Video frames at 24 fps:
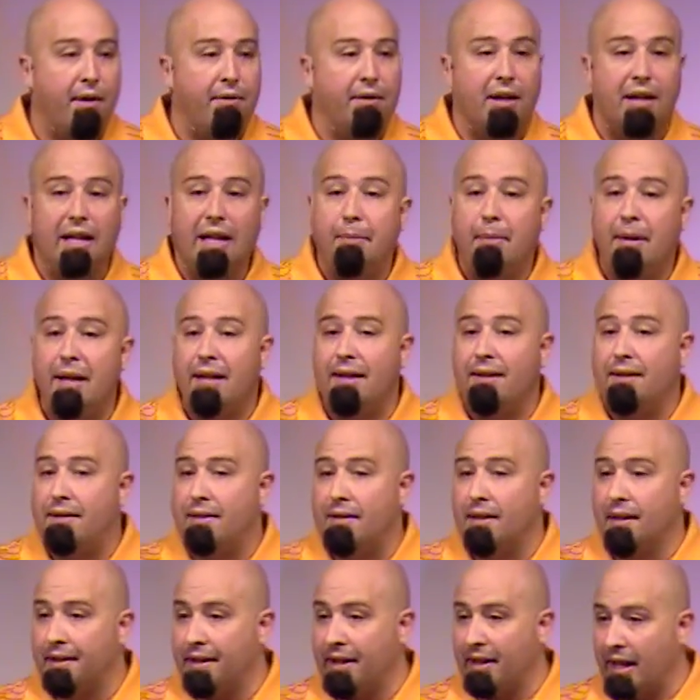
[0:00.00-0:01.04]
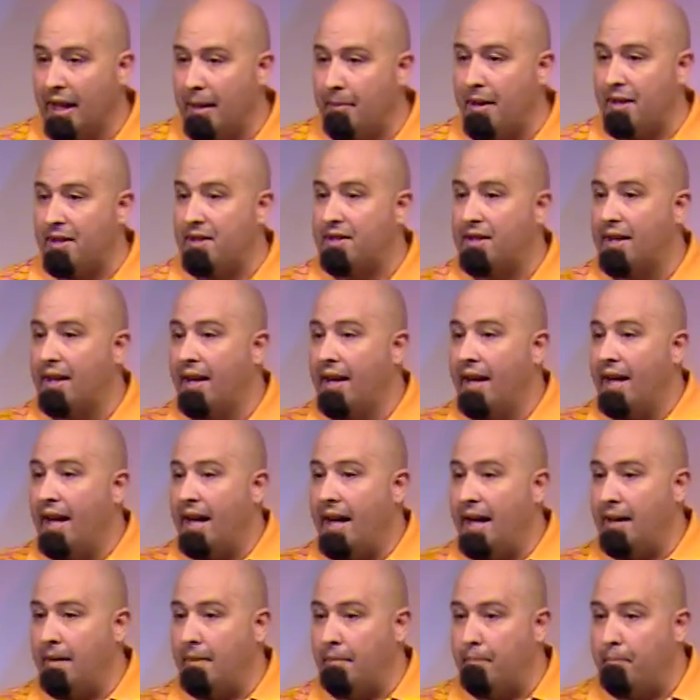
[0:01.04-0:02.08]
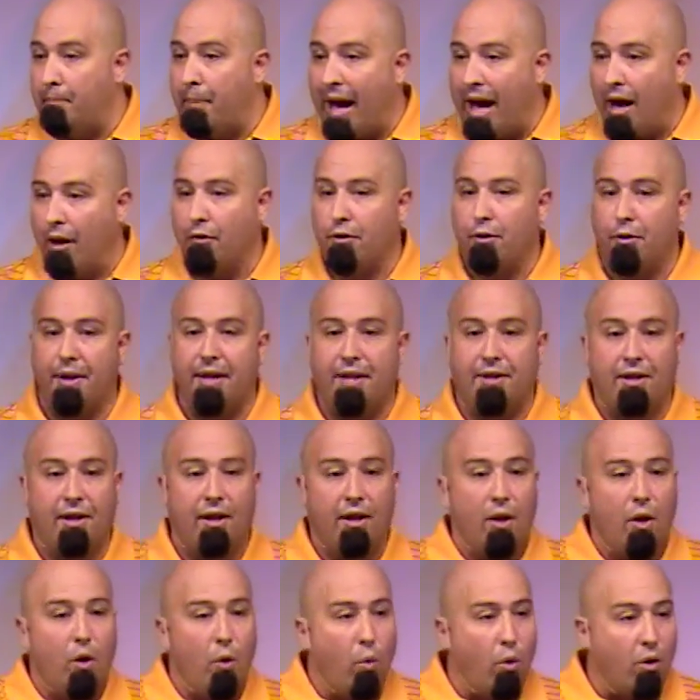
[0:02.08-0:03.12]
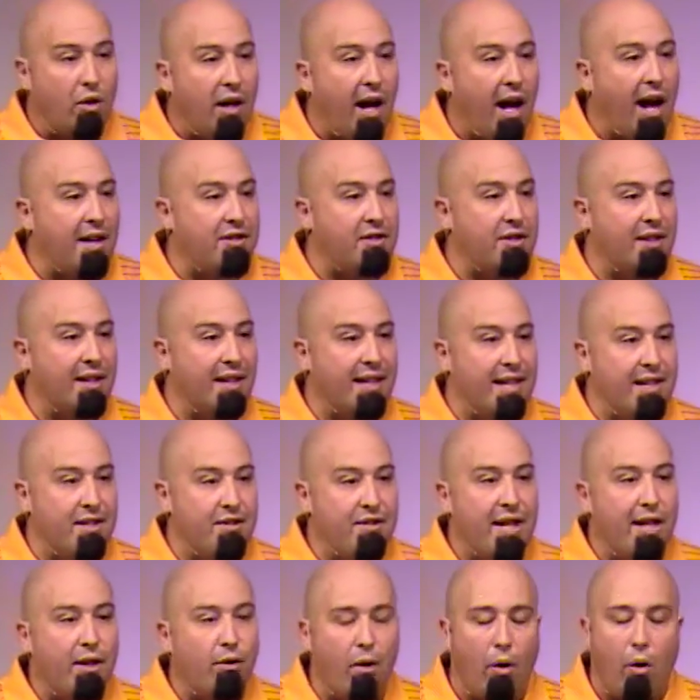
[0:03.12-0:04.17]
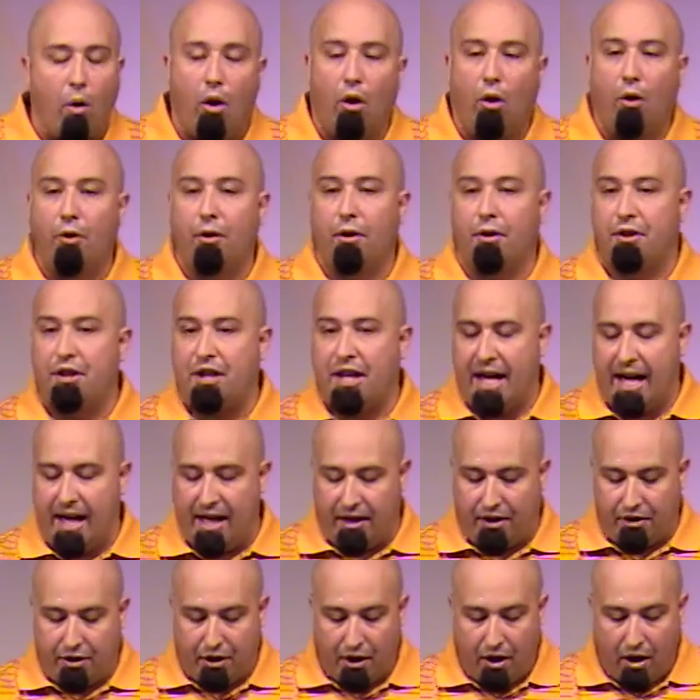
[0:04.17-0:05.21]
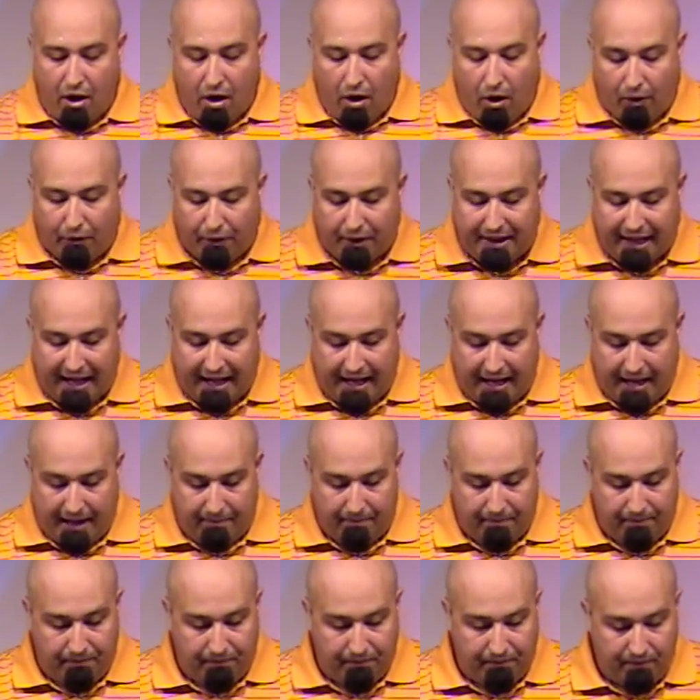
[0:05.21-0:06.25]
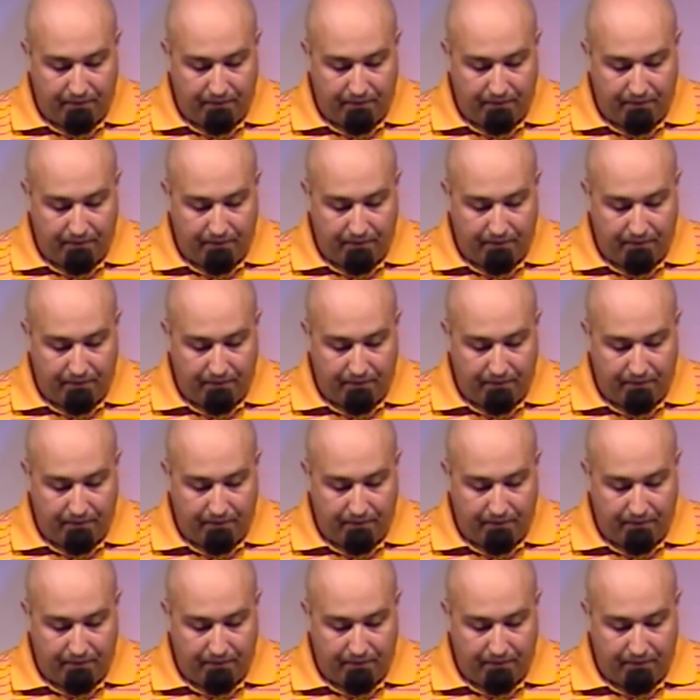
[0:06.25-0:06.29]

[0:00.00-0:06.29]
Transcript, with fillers: The, limit and the limits and boundaries will constantly, as they grow older, change over time.